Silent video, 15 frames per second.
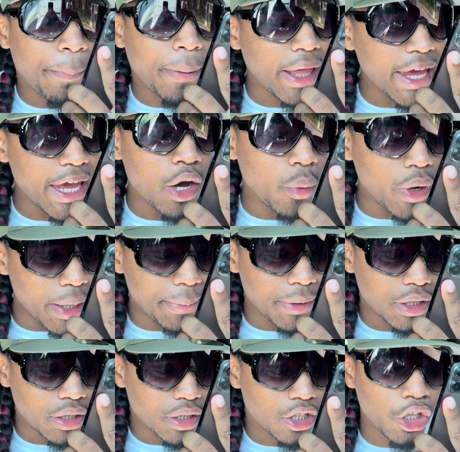playing with me.
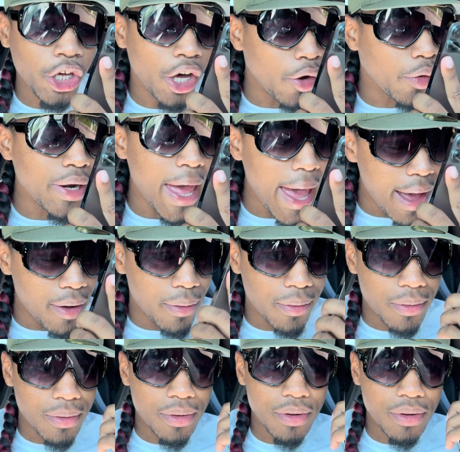You don't know.